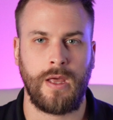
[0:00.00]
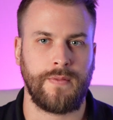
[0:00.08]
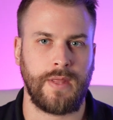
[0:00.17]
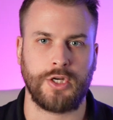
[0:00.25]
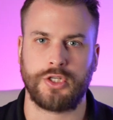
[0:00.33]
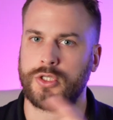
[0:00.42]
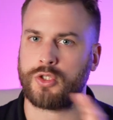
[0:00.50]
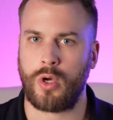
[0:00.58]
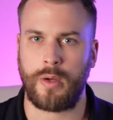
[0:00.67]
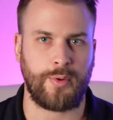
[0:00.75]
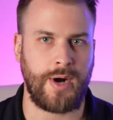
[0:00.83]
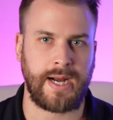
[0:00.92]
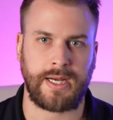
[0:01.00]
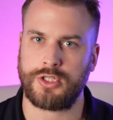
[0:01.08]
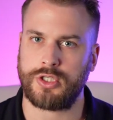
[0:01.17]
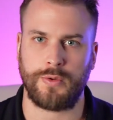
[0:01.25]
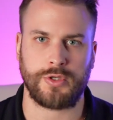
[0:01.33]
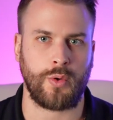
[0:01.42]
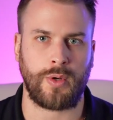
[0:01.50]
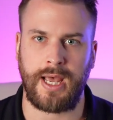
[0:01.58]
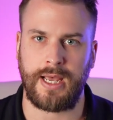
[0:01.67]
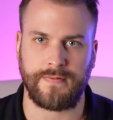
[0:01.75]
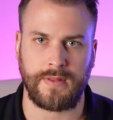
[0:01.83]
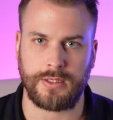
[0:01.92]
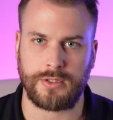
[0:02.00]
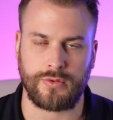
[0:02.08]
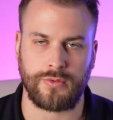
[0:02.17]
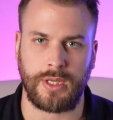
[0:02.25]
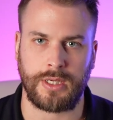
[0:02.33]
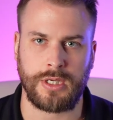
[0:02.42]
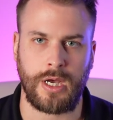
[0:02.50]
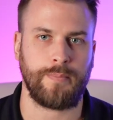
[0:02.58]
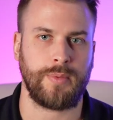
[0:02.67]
It's all in practice, so it's okay if they screw things up,